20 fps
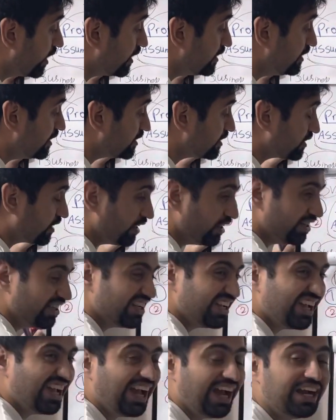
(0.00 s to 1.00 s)
register,
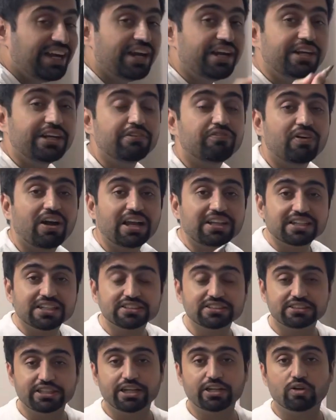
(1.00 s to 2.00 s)
identifying the
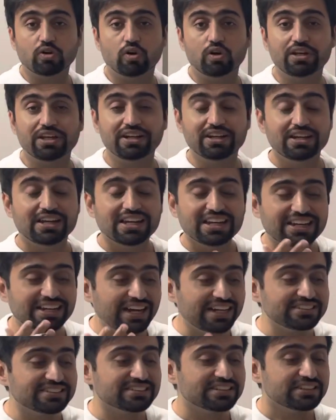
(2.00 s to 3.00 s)
stakeholder.
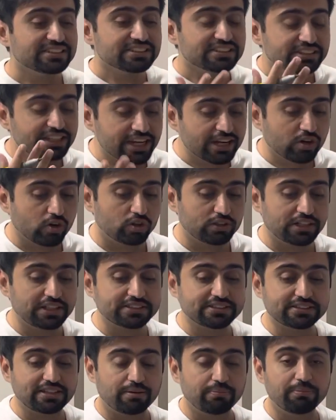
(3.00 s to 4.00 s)
Guys, stakeholder is
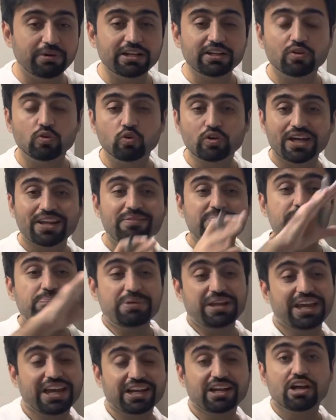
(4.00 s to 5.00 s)
someone who can
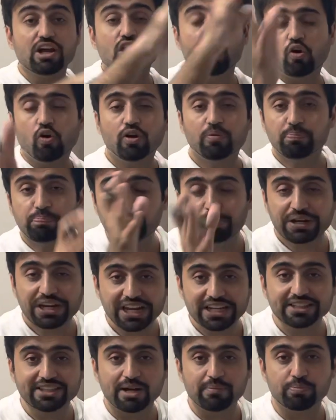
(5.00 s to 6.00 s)
make or break
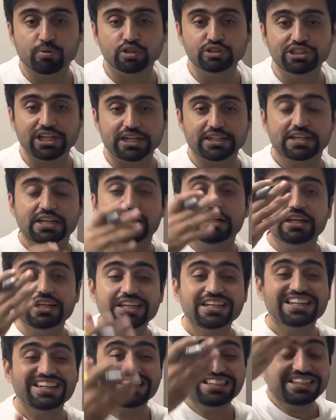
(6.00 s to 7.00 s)
break the project.
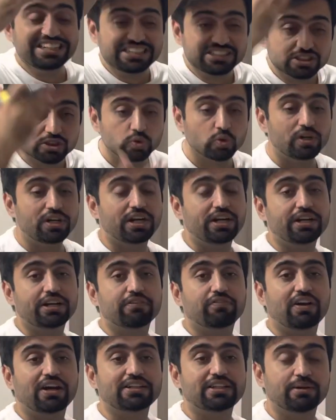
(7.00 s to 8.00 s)
He needs to
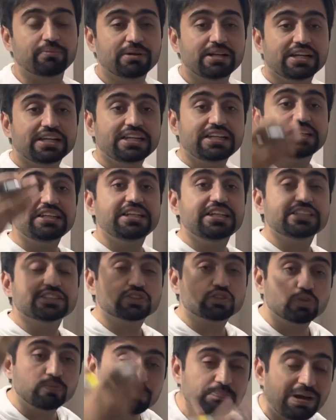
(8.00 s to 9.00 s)
identify them. He needs
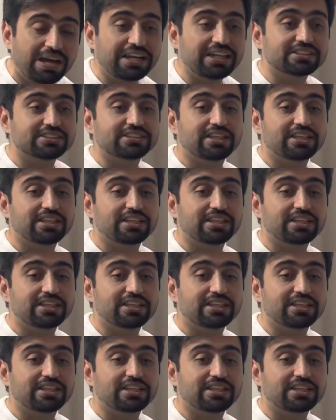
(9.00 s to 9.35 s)
to manage